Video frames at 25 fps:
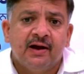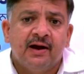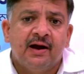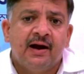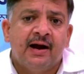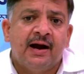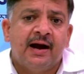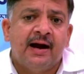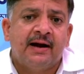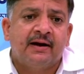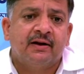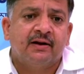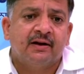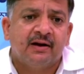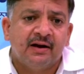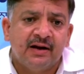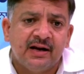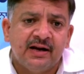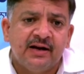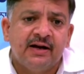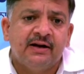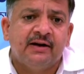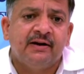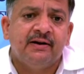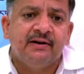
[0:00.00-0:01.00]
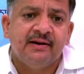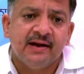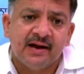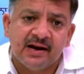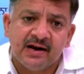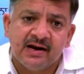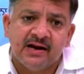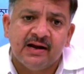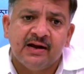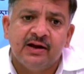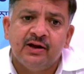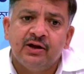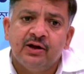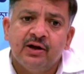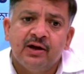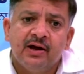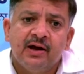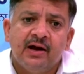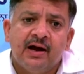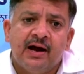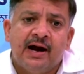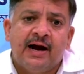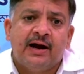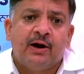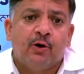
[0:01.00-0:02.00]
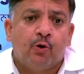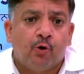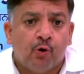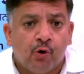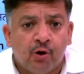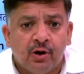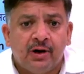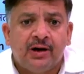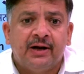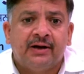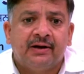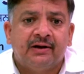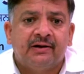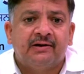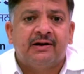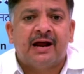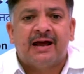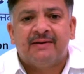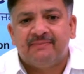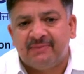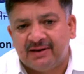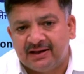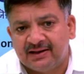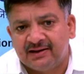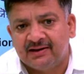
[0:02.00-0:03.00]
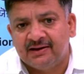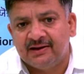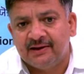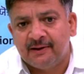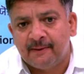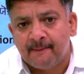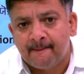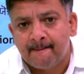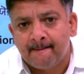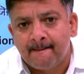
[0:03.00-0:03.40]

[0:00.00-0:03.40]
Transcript: and clean it daily and oil it timingly.